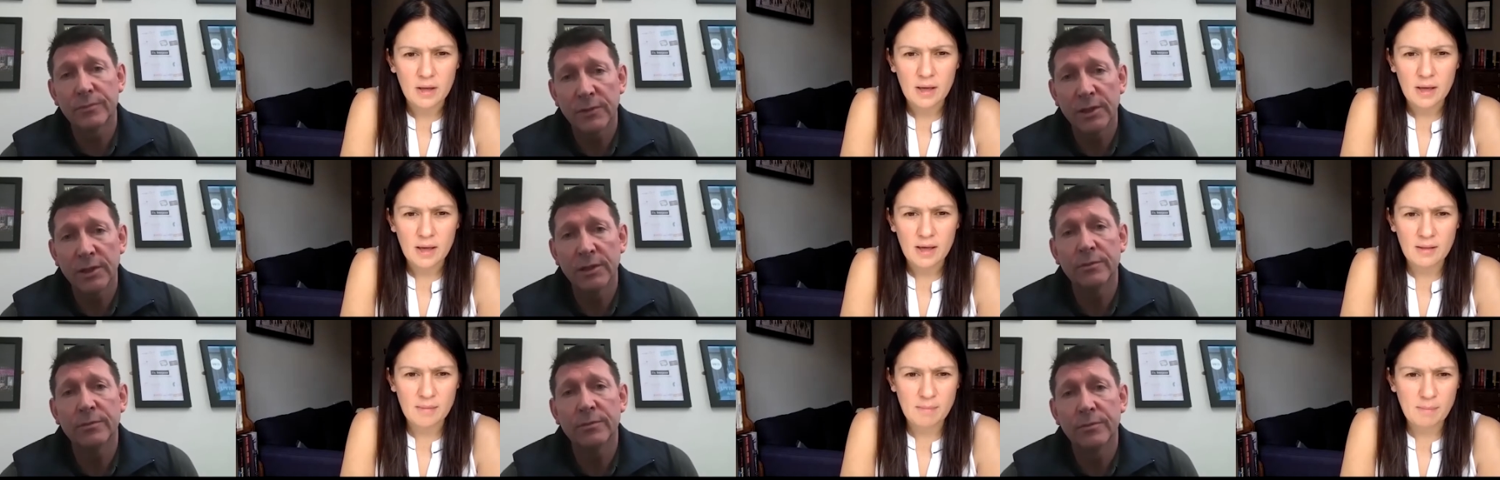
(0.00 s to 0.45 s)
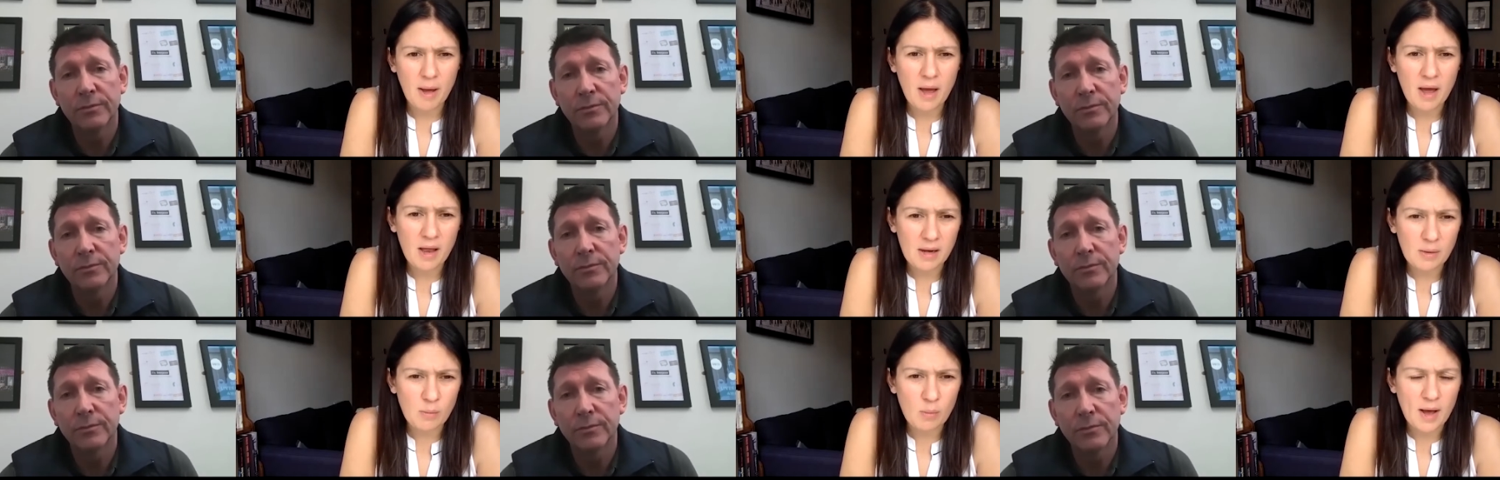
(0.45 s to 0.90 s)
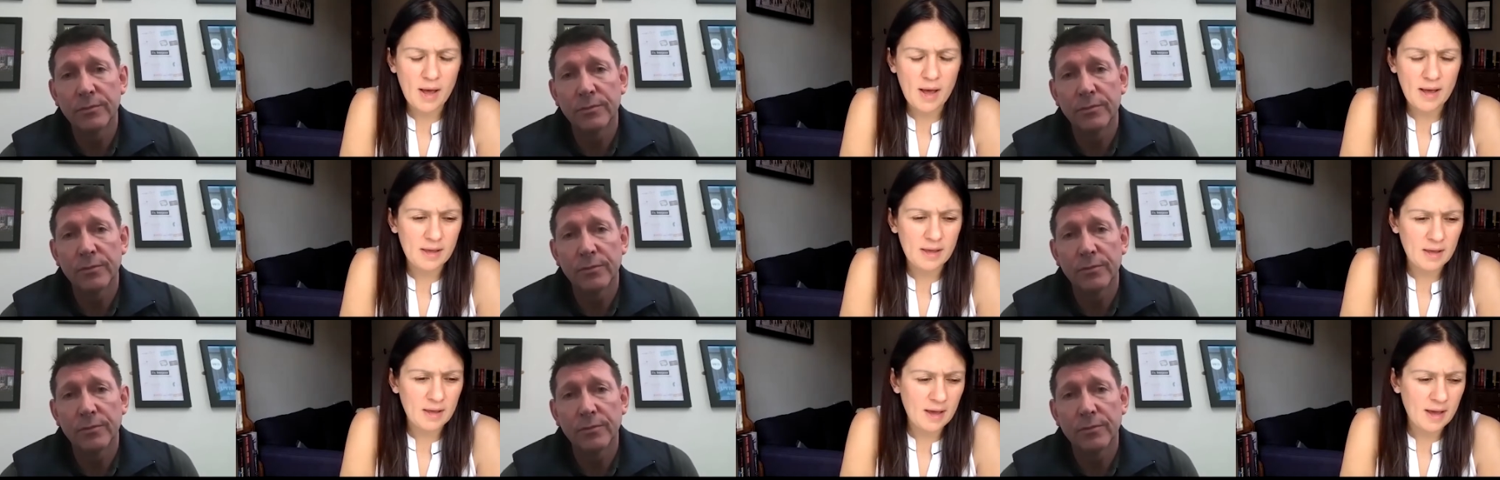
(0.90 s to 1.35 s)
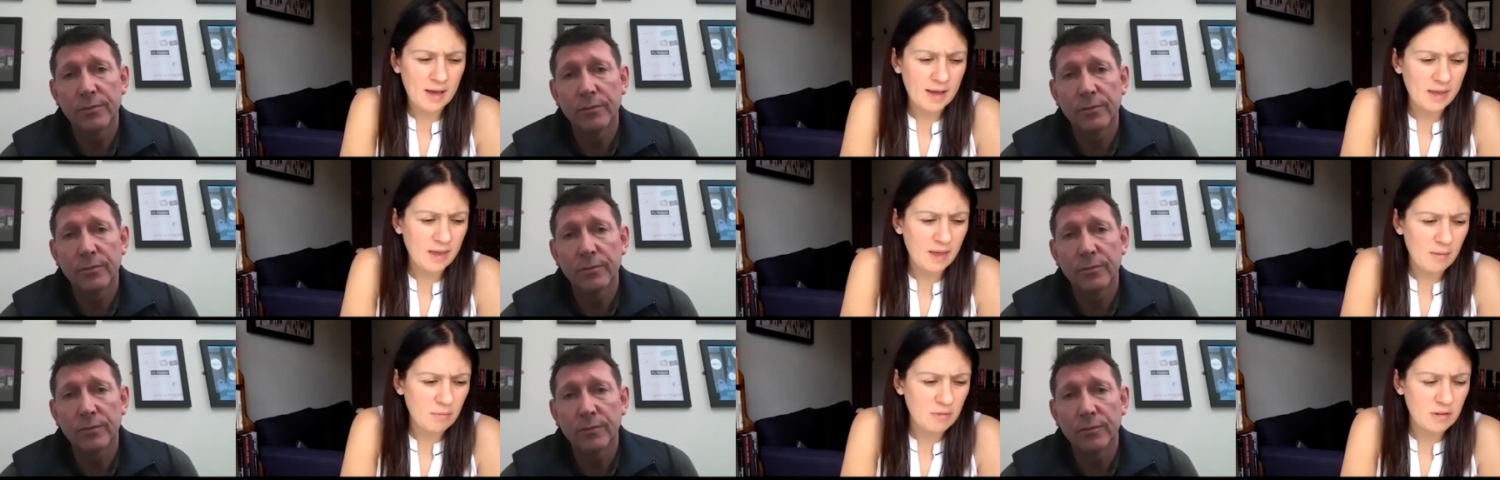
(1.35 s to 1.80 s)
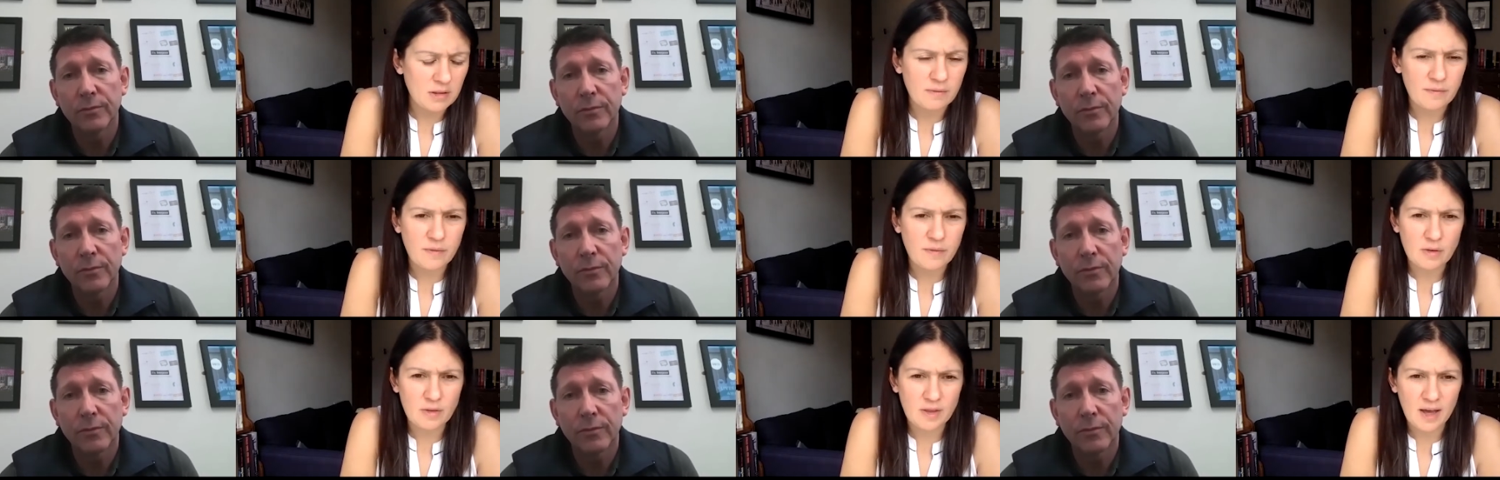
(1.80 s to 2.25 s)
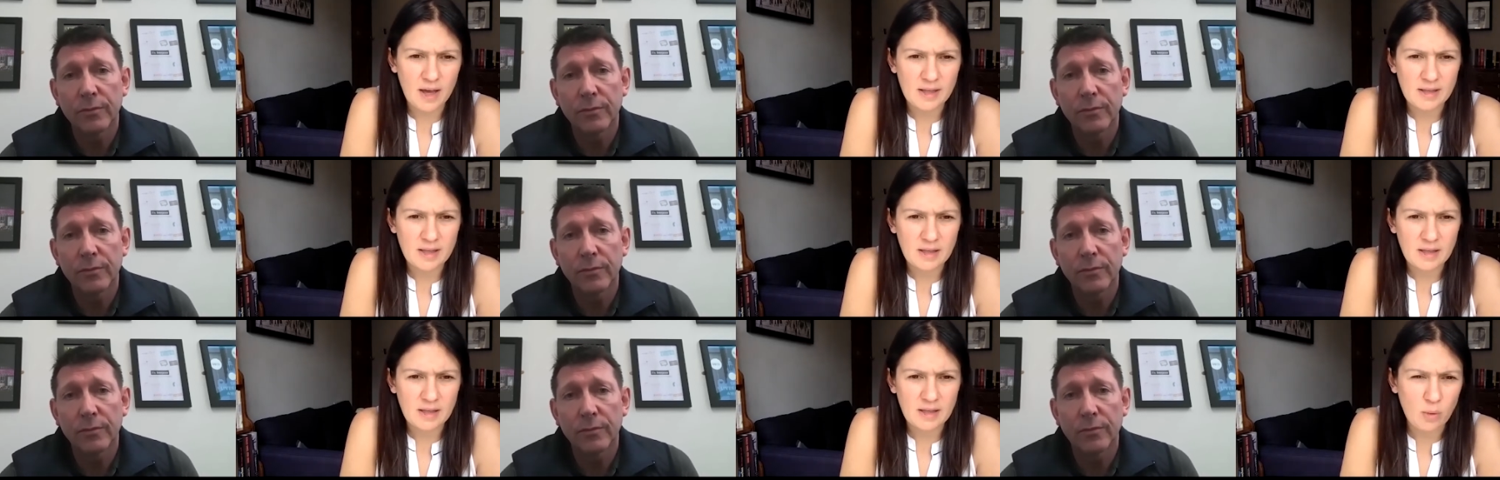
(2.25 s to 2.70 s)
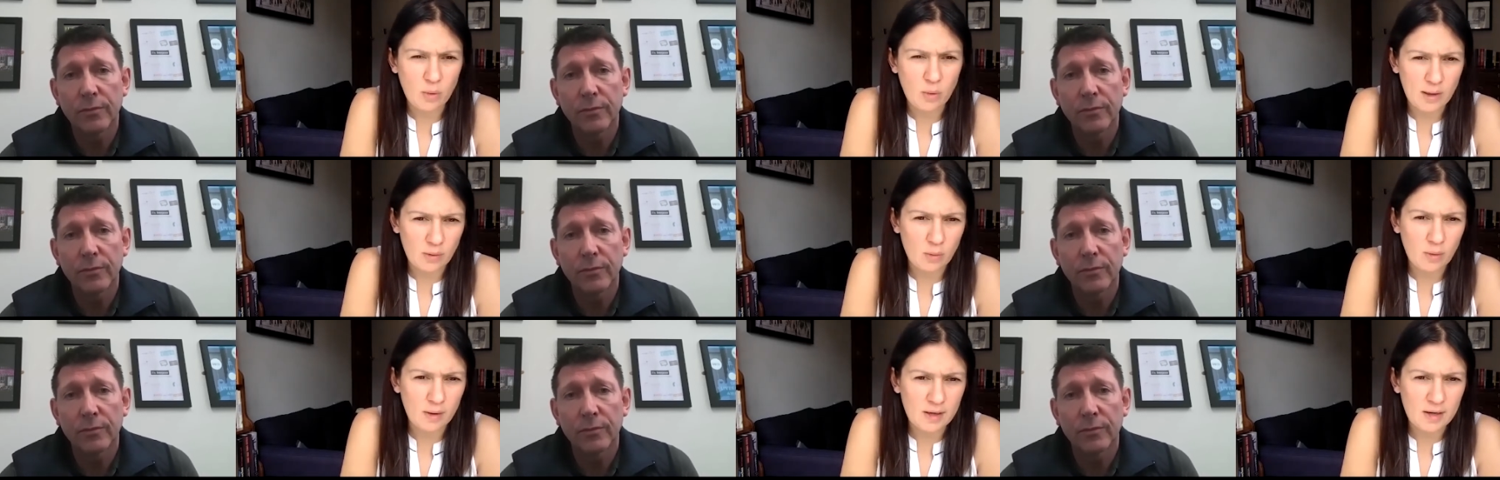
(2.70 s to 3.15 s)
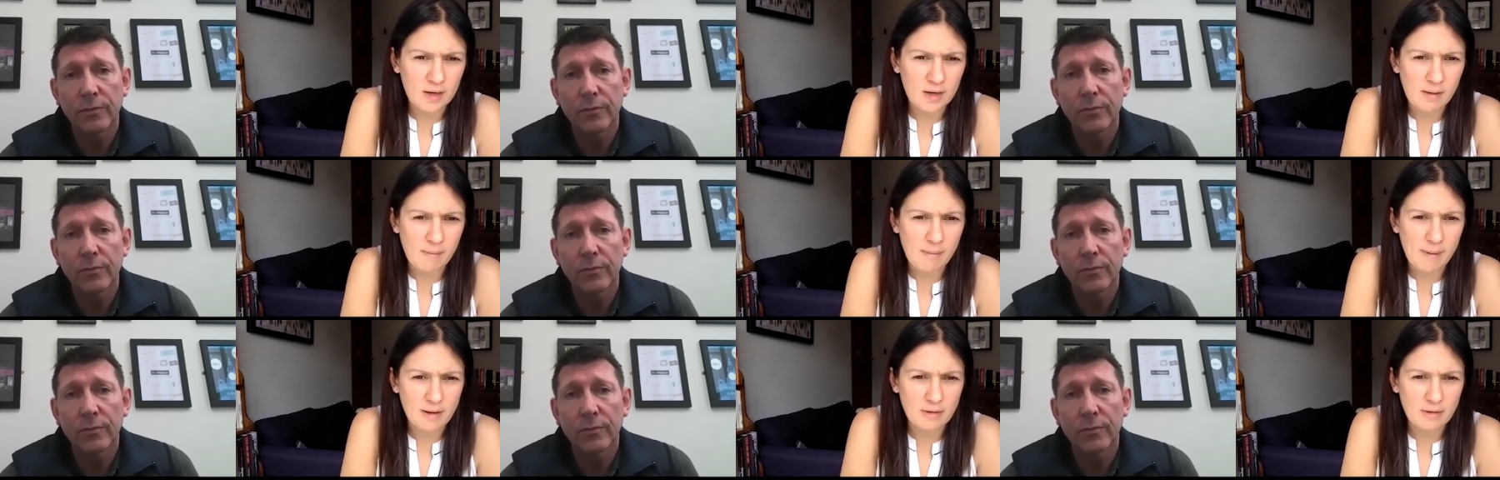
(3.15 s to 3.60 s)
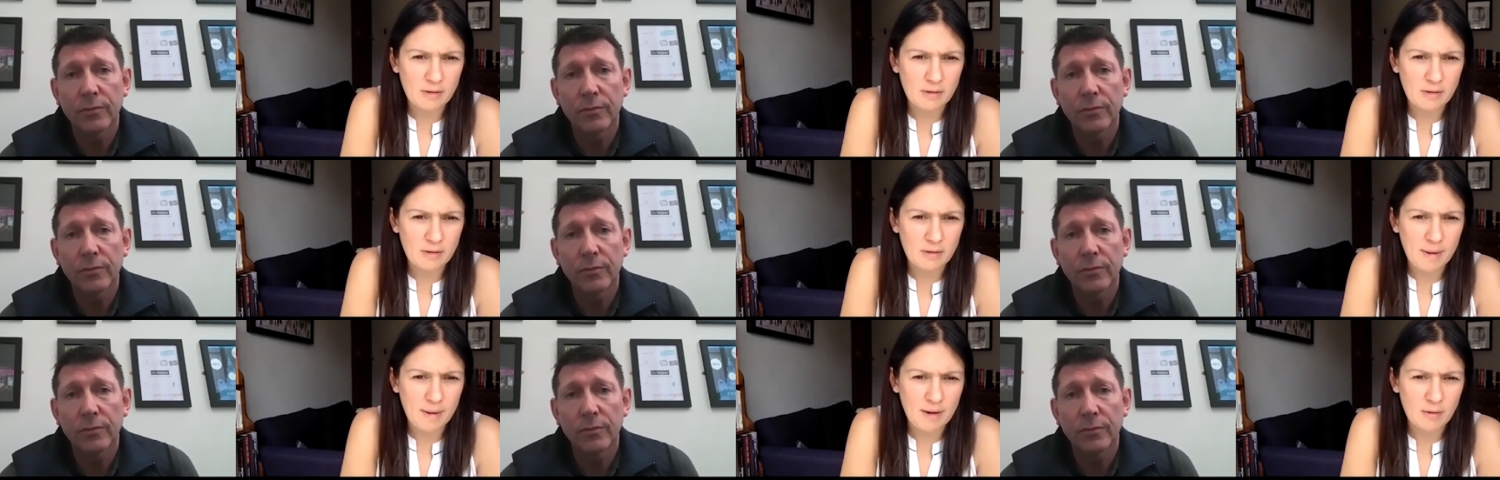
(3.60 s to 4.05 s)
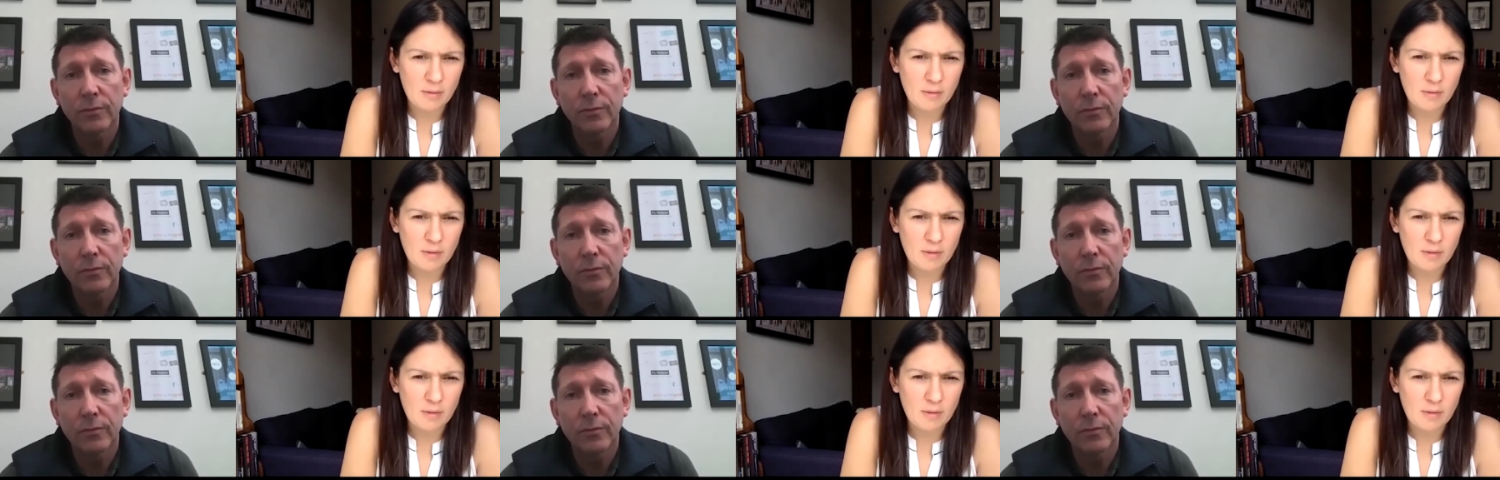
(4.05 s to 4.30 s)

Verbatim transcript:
Speaker 1: It's partly why I came to the view that I did quite quickly about, about